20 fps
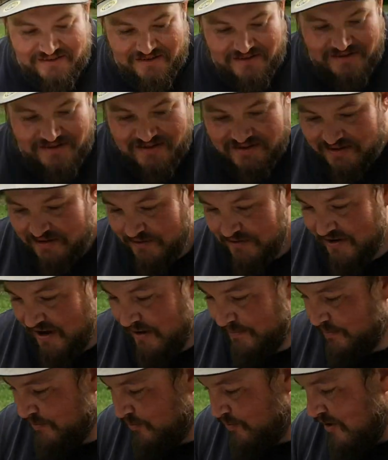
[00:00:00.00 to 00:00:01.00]
They're in this little
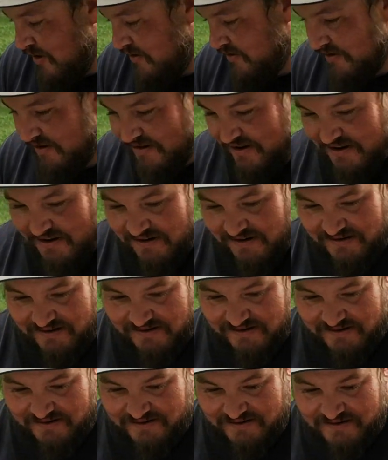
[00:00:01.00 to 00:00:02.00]
cup of water here.
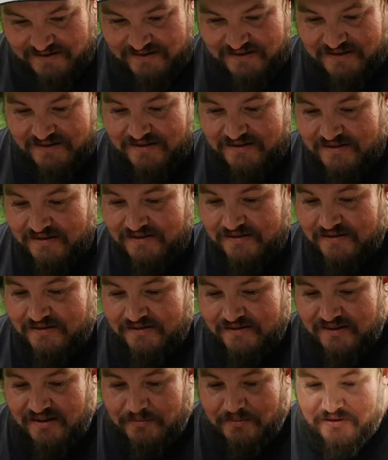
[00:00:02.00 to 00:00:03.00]

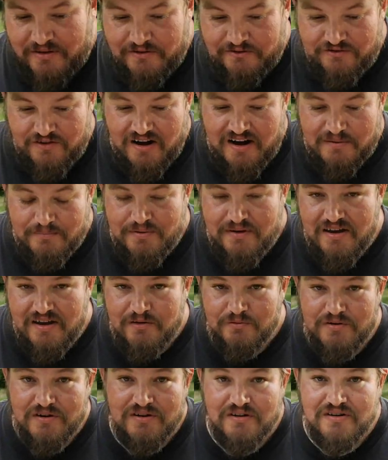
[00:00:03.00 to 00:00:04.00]
A little frying
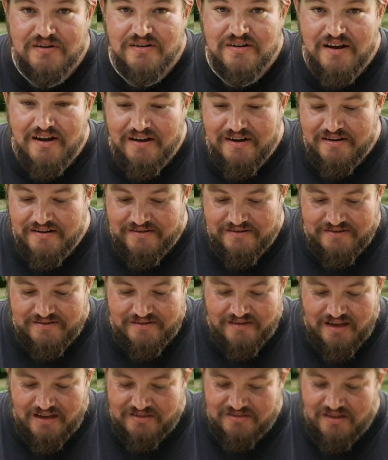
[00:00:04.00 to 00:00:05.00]
pan.
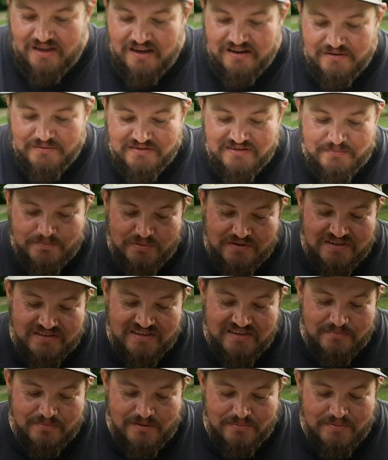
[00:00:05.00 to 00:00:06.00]
I thought it was
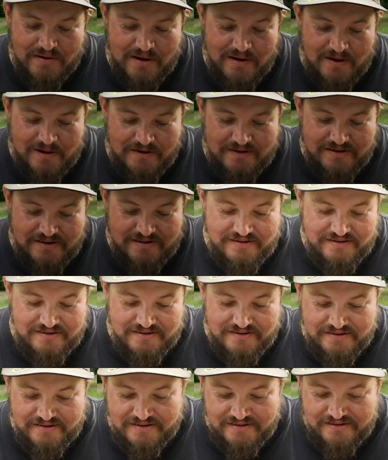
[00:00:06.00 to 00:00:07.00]
completely prepared,
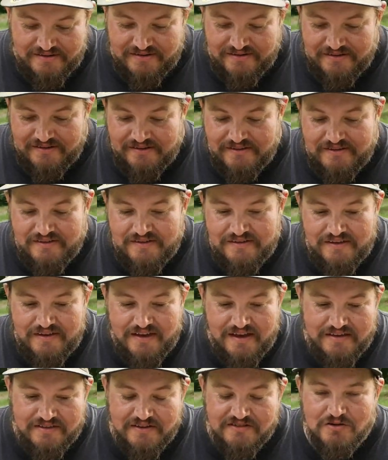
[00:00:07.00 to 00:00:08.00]

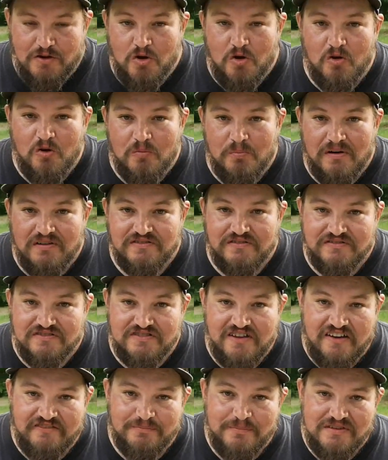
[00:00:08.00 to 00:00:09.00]
and there's a whole bunch of
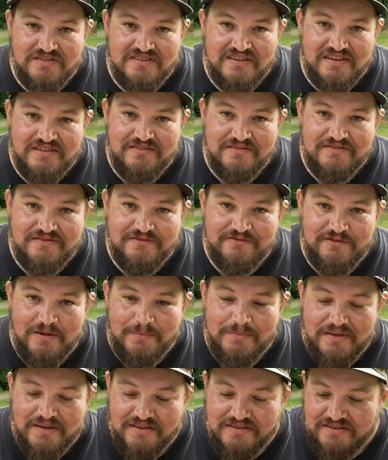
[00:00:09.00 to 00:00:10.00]
stuff missing
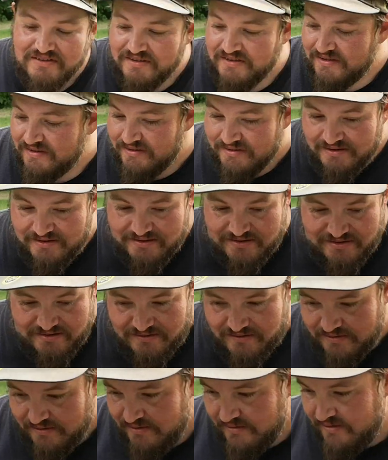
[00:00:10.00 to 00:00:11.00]
from this
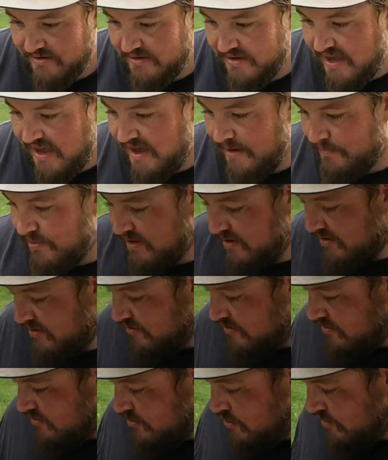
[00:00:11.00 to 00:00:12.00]
camping
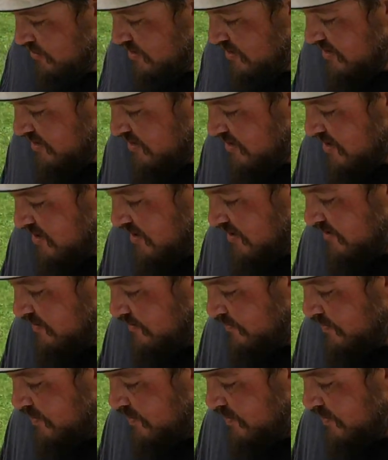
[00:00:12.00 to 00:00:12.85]
cooking kit.